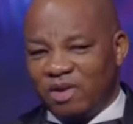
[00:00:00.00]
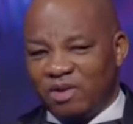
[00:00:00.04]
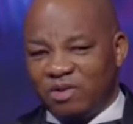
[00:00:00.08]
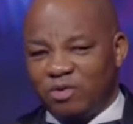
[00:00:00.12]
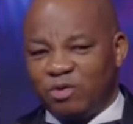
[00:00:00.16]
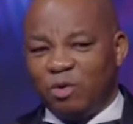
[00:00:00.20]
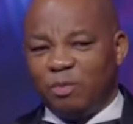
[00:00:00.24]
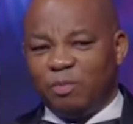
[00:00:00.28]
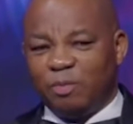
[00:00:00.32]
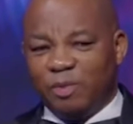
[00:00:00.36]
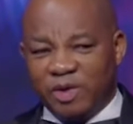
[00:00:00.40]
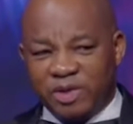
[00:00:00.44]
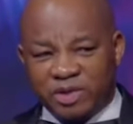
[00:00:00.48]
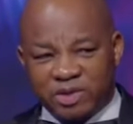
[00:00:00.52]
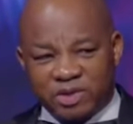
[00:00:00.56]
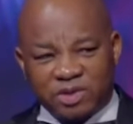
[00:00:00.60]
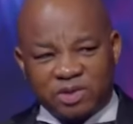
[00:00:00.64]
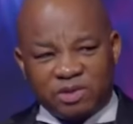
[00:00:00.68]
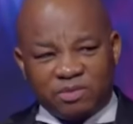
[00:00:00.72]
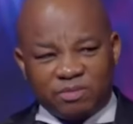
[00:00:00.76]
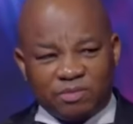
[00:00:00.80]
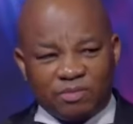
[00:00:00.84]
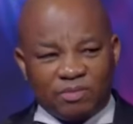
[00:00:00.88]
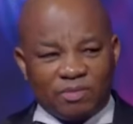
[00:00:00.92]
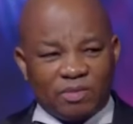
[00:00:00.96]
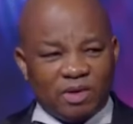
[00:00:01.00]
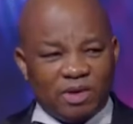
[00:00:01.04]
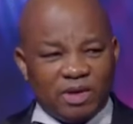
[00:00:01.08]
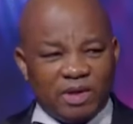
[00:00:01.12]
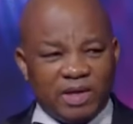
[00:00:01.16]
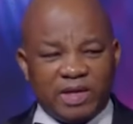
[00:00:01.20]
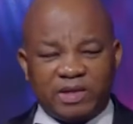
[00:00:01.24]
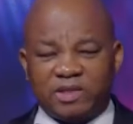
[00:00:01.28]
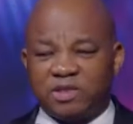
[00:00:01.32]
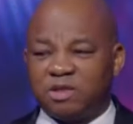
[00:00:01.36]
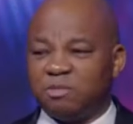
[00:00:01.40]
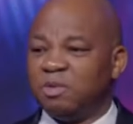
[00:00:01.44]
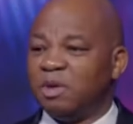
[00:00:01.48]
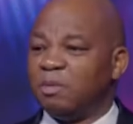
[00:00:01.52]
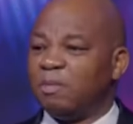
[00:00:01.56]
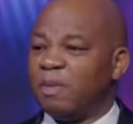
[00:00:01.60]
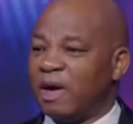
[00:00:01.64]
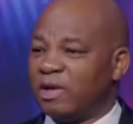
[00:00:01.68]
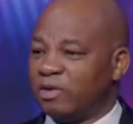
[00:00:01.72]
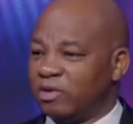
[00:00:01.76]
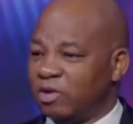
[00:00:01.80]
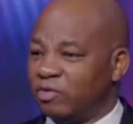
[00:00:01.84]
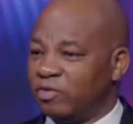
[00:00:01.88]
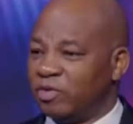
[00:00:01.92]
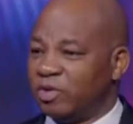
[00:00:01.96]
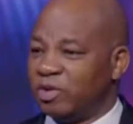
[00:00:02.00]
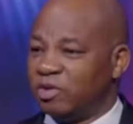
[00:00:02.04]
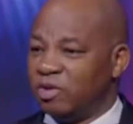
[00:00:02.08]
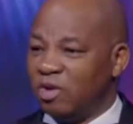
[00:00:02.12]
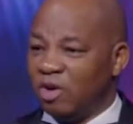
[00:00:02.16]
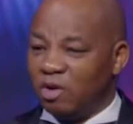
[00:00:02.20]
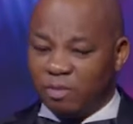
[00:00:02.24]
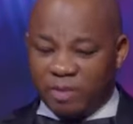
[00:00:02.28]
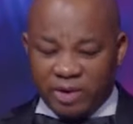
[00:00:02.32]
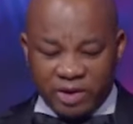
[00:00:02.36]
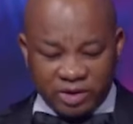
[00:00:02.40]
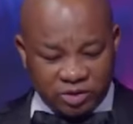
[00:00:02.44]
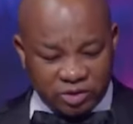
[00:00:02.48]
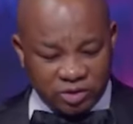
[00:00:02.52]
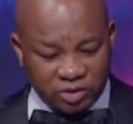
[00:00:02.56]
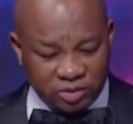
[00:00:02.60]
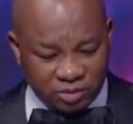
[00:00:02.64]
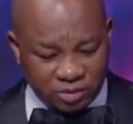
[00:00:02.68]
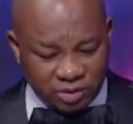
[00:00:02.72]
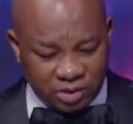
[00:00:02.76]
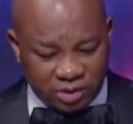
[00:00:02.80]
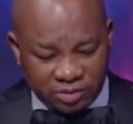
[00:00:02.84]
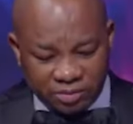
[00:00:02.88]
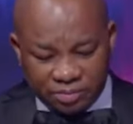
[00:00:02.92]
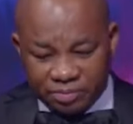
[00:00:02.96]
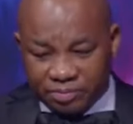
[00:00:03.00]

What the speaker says: So please, let's be part of it. God bless you.